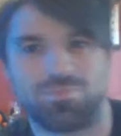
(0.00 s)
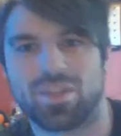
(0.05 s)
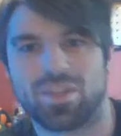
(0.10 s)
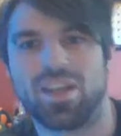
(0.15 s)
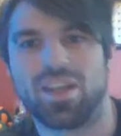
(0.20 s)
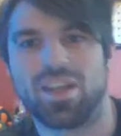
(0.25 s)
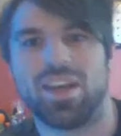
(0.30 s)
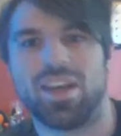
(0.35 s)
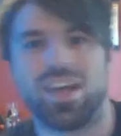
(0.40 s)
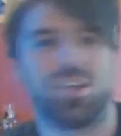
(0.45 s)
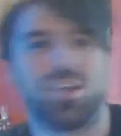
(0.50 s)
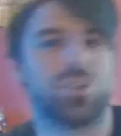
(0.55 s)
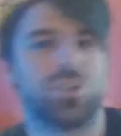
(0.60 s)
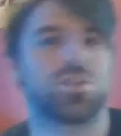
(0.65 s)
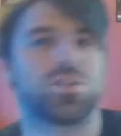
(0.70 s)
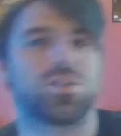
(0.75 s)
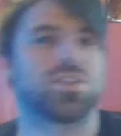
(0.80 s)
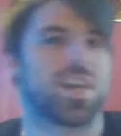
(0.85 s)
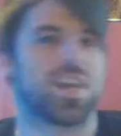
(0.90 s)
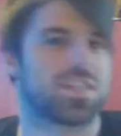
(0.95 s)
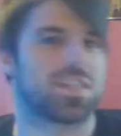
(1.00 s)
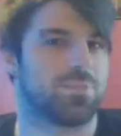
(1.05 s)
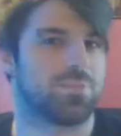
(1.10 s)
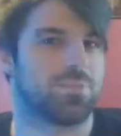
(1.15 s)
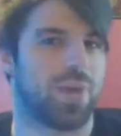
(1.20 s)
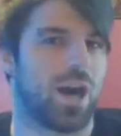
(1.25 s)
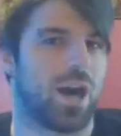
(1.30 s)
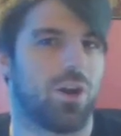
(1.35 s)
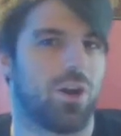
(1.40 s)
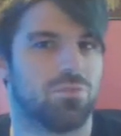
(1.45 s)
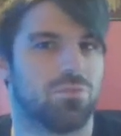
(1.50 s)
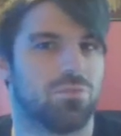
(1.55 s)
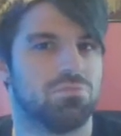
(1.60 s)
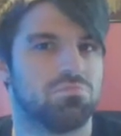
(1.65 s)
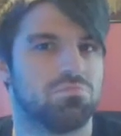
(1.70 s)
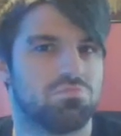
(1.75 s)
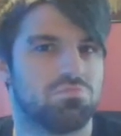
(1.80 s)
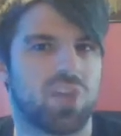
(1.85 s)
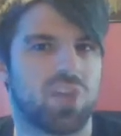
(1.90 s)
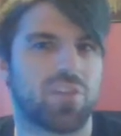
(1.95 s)
And it usually takes about
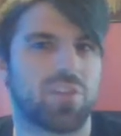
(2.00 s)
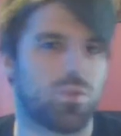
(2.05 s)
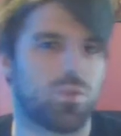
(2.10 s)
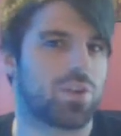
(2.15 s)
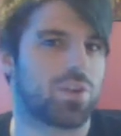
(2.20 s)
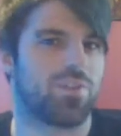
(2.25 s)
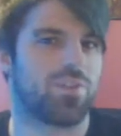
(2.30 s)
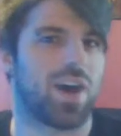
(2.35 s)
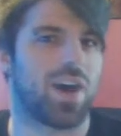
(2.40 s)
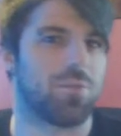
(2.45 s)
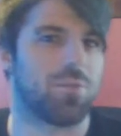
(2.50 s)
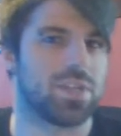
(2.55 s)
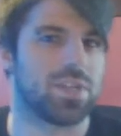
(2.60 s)
45